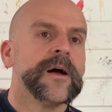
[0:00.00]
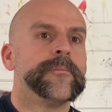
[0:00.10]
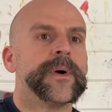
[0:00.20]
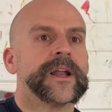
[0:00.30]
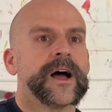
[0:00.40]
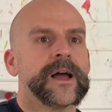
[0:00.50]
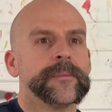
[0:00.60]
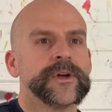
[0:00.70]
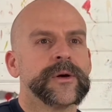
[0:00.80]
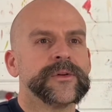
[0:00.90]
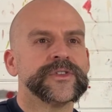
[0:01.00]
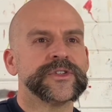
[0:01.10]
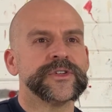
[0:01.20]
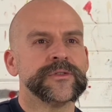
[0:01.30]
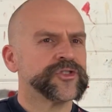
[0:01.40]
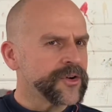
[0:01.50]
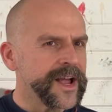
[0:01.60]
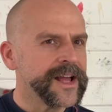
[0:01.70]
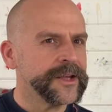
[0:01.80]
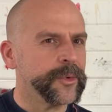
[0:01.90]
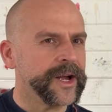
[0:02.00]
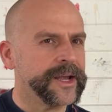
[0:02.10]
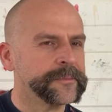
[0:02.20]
but I'm going to try anyway.